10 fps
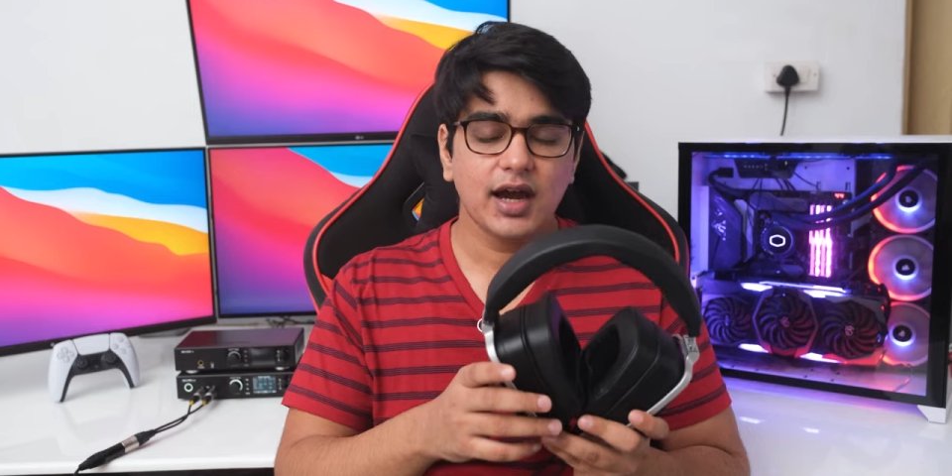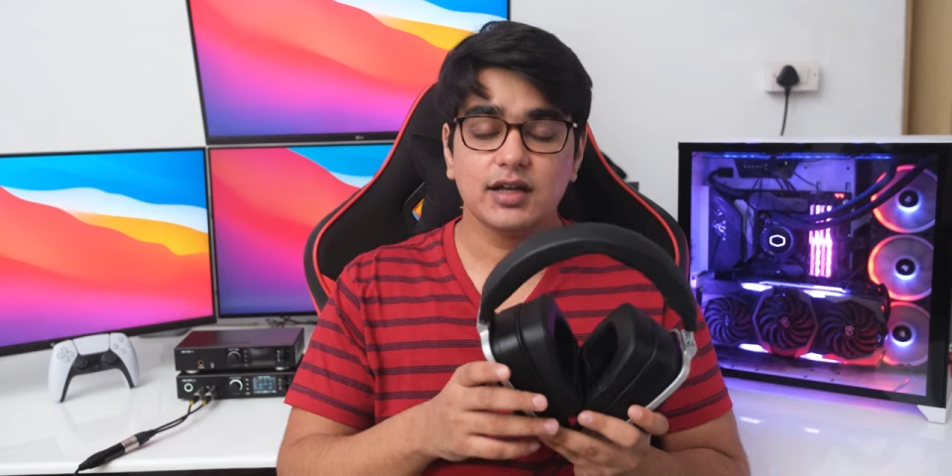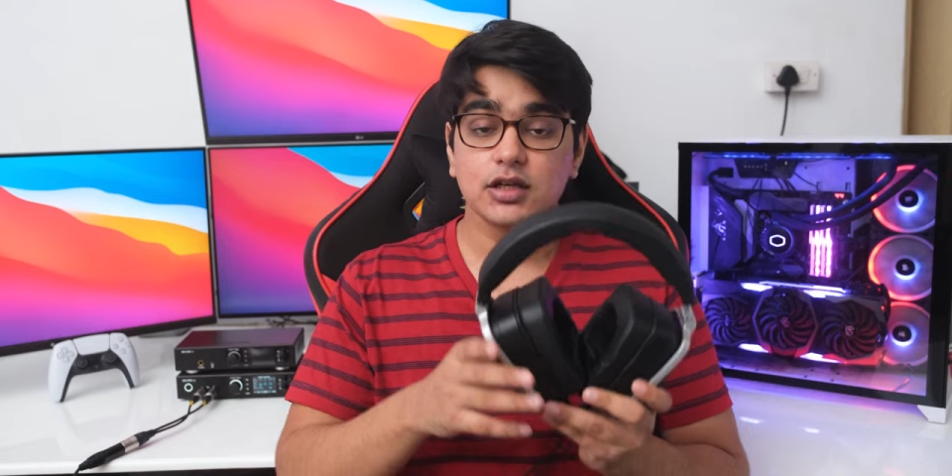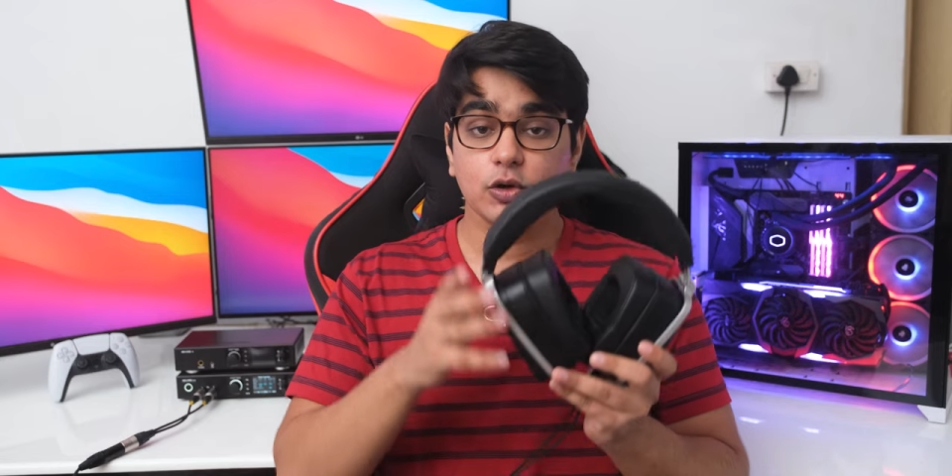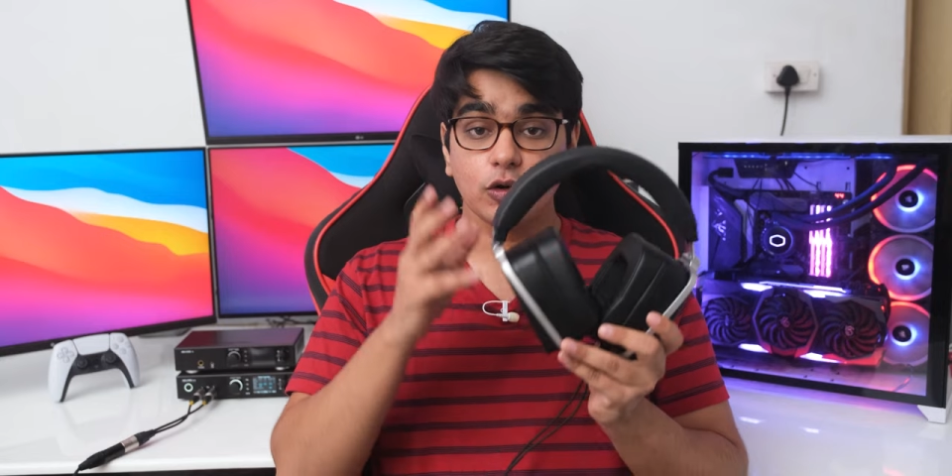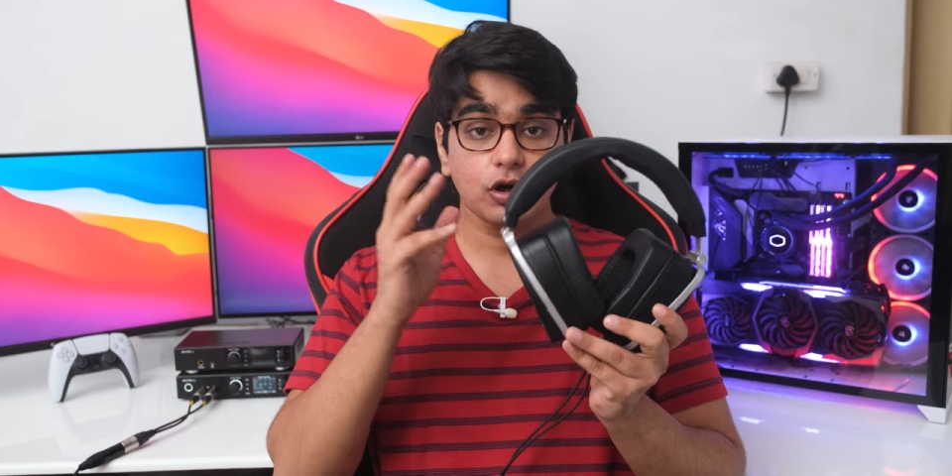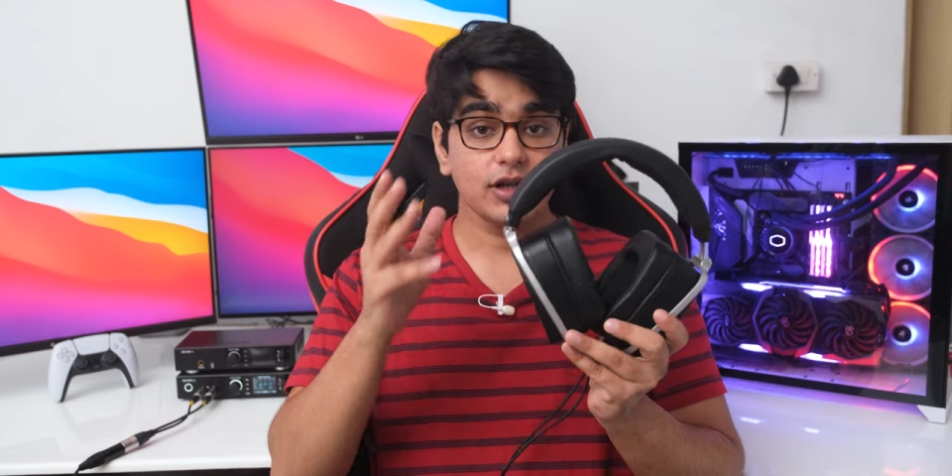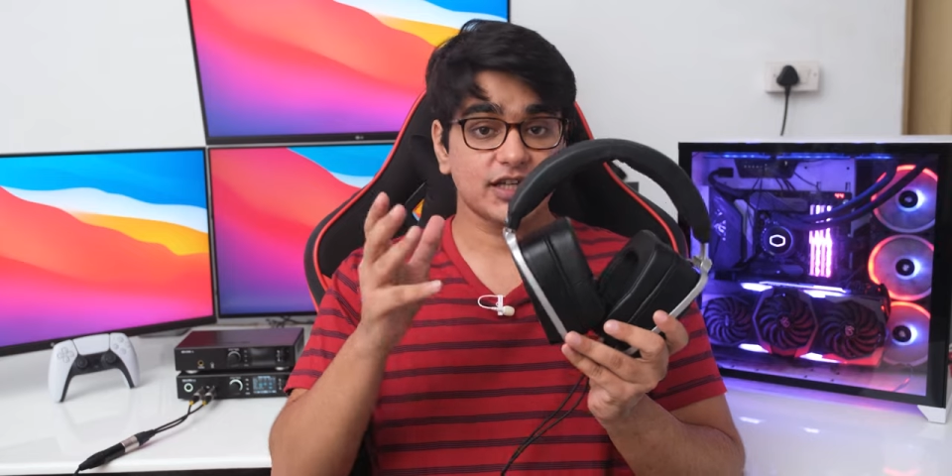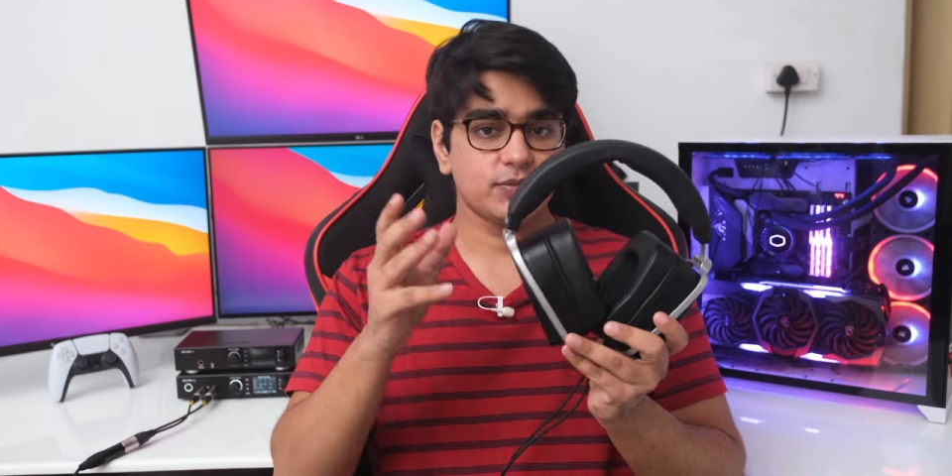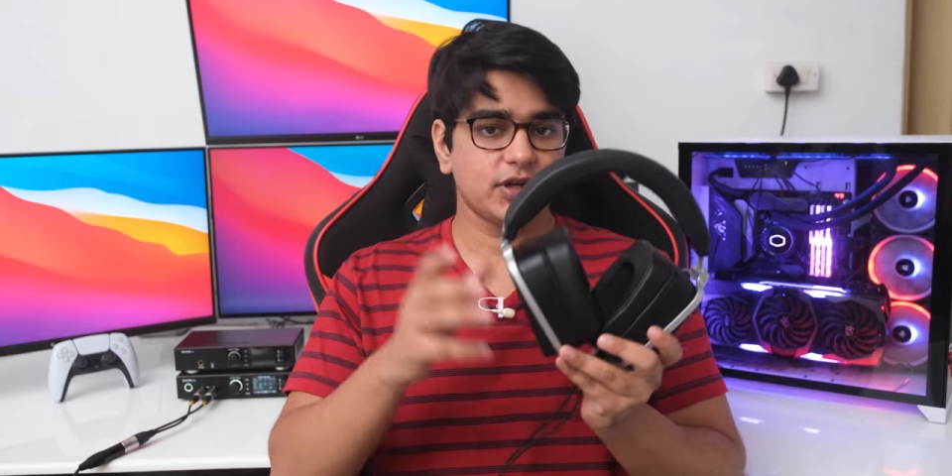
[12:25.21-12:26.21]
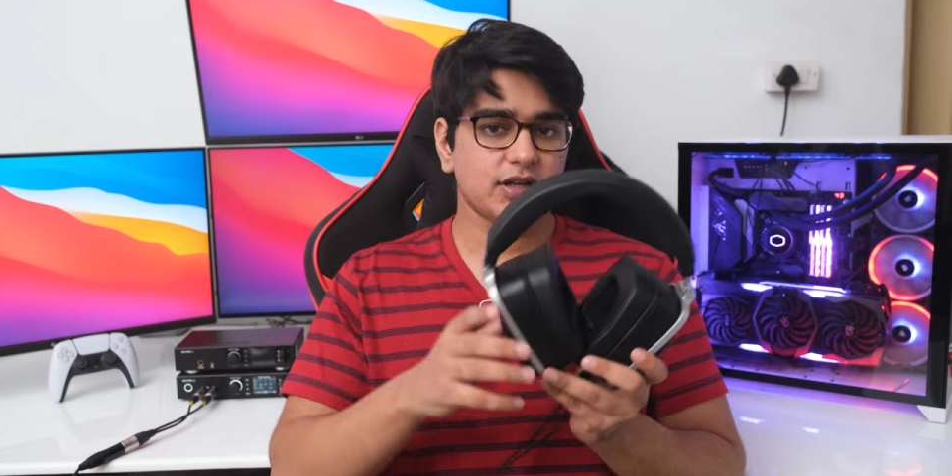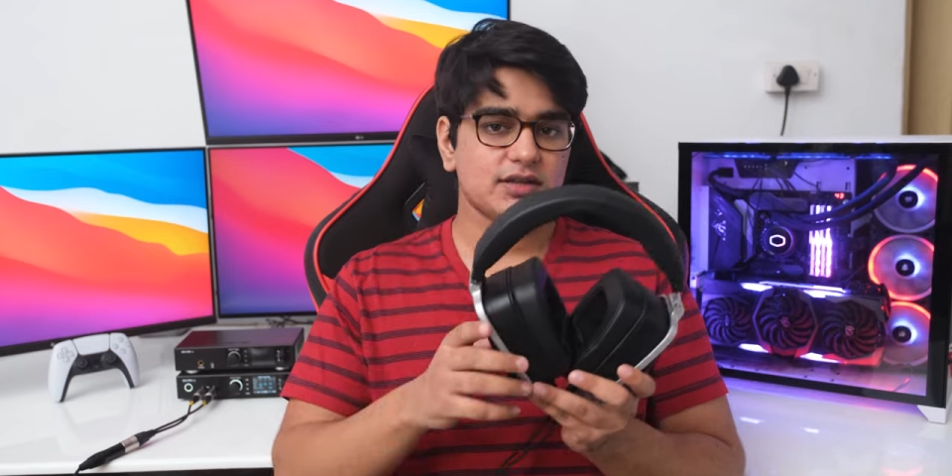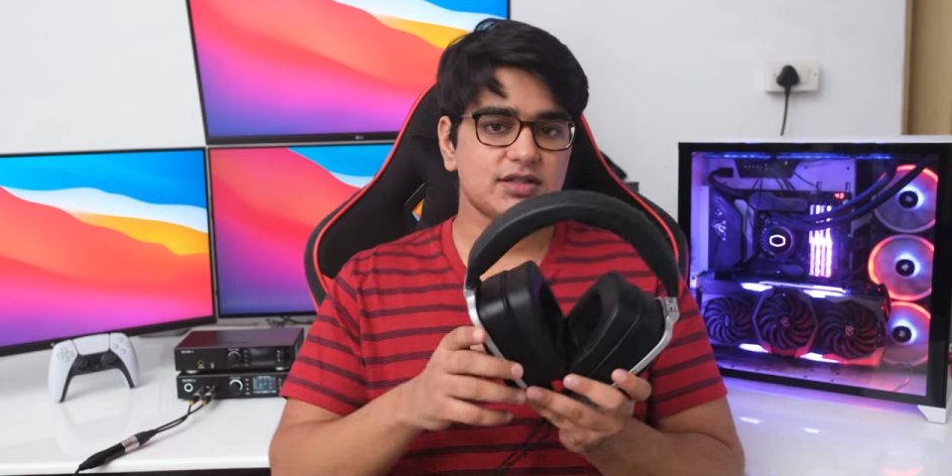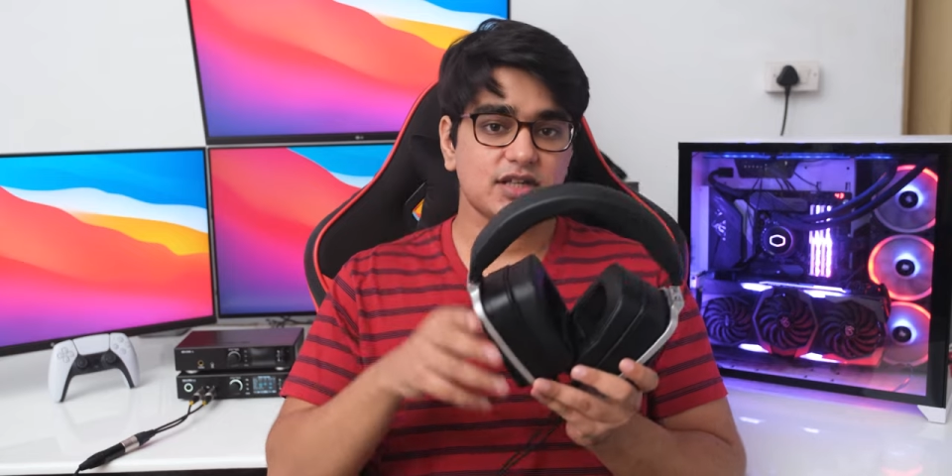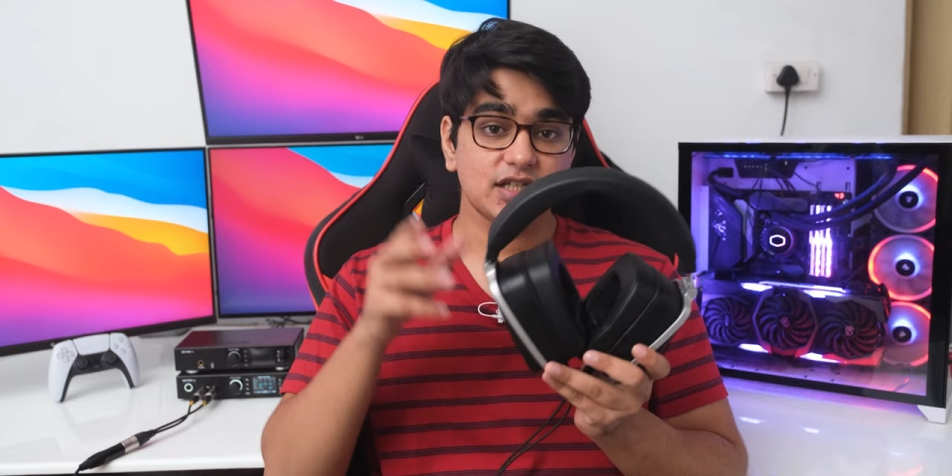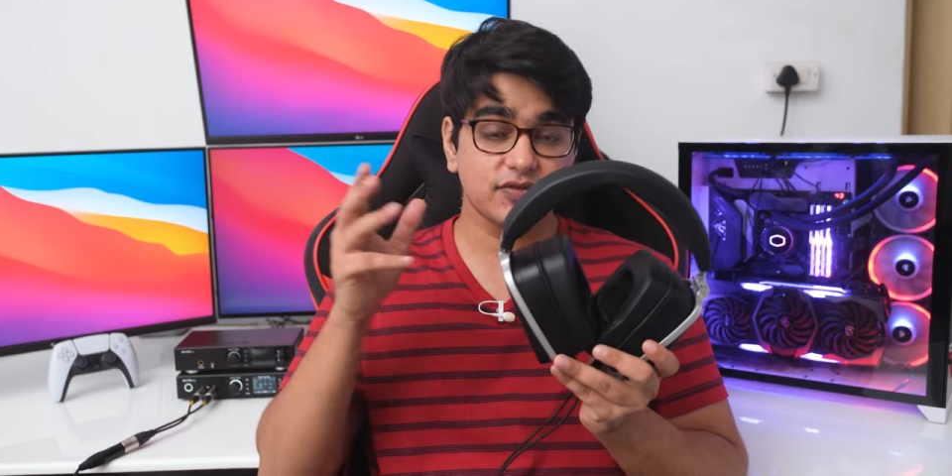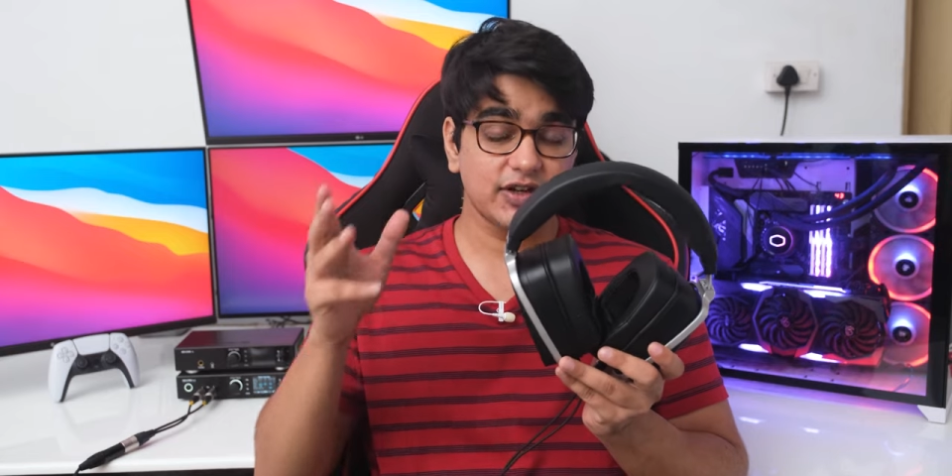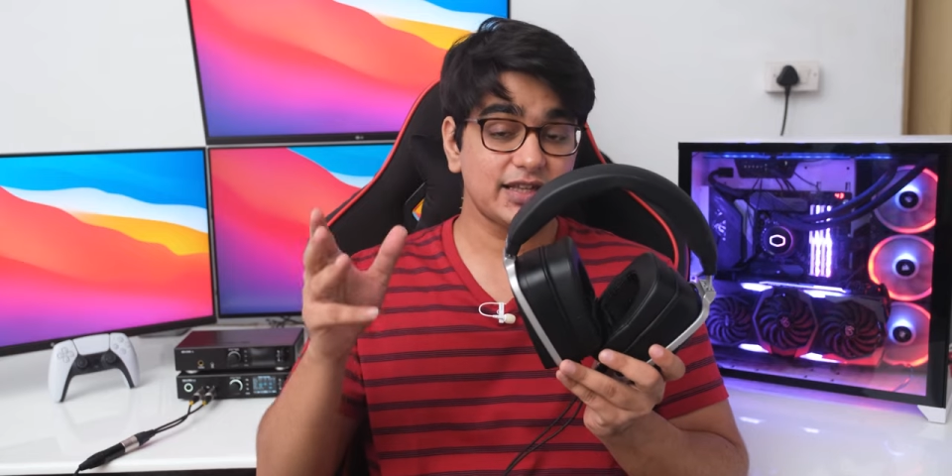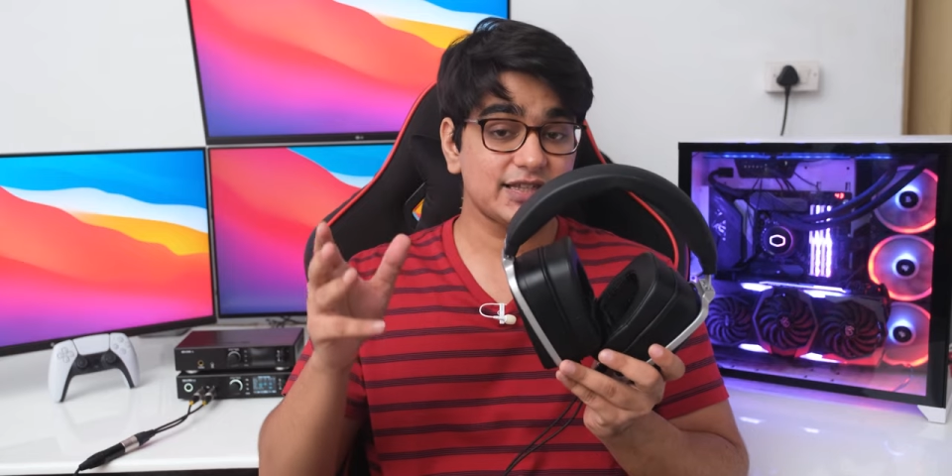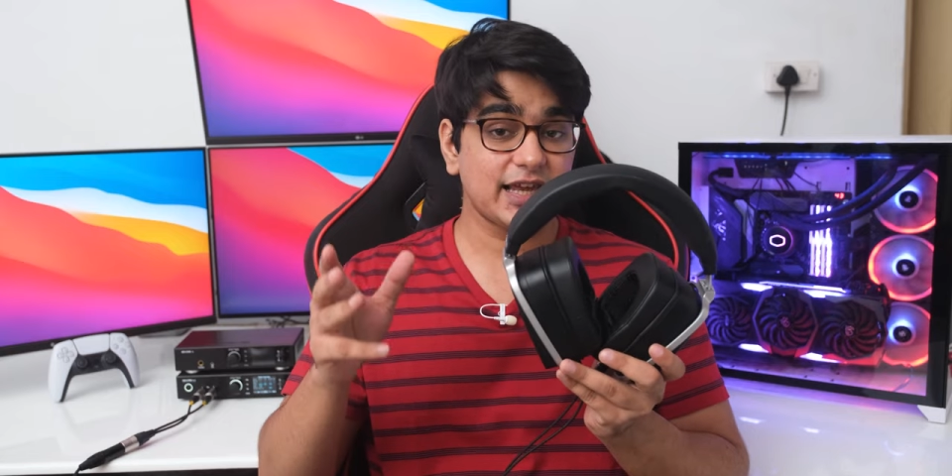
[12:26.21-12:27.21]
and the overall experience just feels